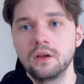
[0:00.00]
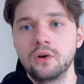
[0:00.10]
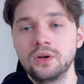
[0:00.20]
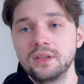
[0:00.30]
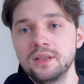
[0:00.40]

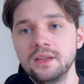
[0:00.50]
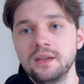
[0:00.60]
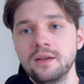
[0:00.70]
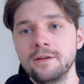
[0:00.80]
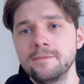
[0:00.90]
Currently,
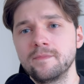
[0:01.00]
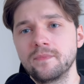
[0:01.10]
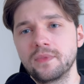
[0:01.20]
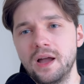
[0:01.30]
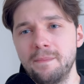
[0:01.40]

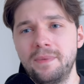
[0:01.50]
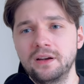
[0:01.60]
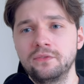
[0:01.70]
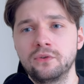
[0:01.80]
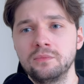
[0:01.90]

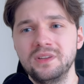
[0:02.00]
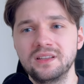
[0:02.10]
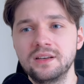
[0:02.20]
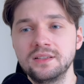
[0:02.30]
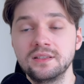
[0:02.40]
apart from
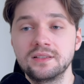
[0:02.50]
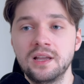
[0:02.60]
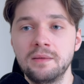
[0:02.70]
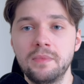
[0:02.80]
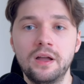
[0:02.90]
increasing
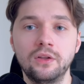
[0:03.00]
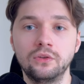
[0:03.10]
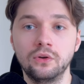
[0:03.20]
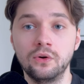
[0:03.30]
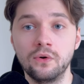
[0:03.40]
the
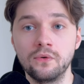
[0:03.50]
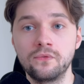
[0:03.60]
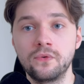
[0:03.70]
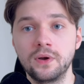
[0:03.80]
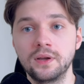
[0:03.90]
amount
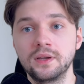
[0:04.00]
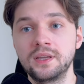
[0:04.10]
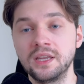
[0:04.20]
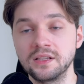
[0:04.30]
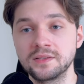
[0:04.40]
of
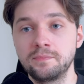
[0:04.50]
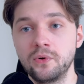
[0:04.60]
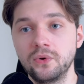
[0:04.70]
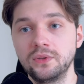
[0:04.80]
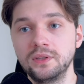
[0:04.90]
heals
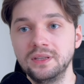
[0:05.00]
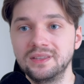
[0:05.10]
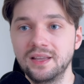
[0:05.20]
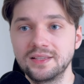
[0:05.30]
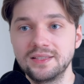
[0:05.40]
point, it
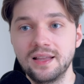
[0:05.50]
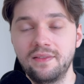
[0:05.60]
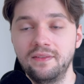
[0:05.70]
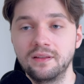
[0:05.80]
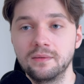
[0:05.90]
does
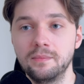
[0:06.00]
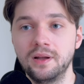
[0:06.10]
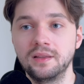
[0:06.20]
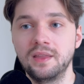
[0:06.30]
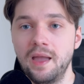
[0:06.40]
nothing,
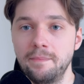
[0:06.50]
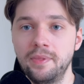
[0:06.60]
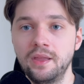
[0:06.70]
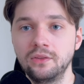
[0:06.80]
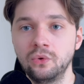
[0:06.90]
but I
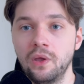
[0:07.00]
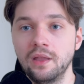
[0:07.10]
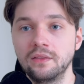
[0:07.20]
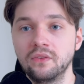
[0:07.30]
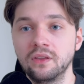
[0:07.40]
plan to
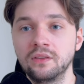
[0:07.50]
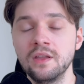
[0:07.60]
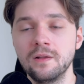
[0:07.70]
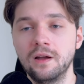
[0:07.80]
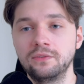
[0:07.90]
add that
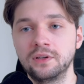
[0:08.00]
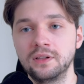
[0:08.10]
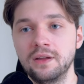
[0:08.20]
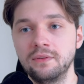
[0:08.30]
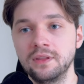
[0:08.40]
after
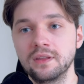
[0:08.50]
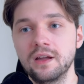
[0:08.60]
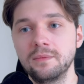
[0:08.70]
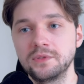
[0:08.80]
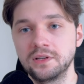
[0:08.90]
leveling
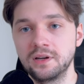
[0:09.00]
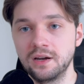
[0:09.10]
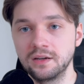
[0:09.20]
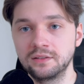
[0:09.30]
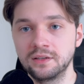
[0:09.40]
up the
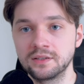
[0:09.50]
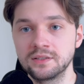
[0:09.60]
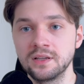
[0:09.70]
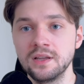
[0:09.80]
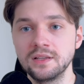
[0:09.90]

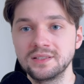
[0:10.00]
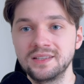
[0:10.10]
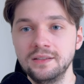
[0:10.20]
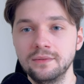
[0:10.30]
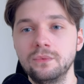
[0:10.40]
character's
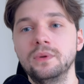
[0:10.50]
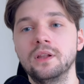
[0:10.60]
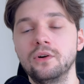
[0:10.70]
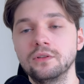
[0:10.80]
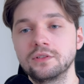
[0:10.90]
skin will
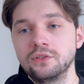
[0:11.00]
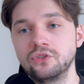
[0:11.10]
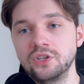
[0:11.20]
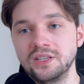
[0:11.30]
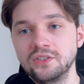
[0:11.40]
also
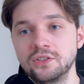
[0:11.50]
change